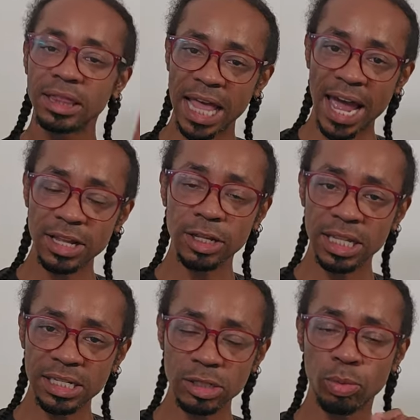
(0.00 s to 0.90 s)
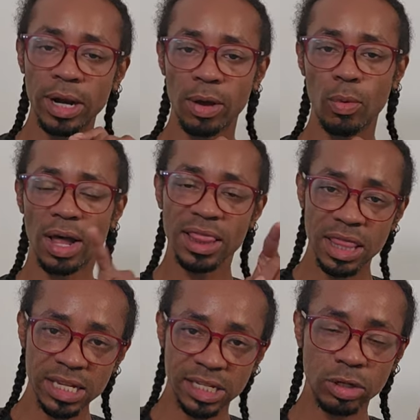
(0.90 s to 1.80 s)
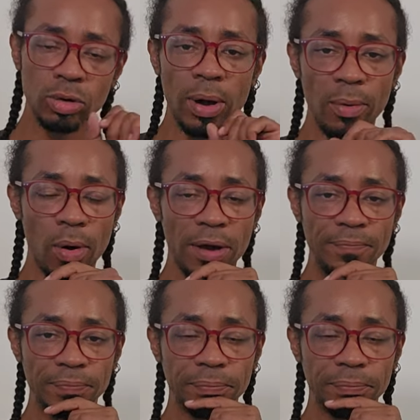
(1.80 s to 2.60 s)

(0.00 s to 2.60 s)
that this is what I want. This is who I want.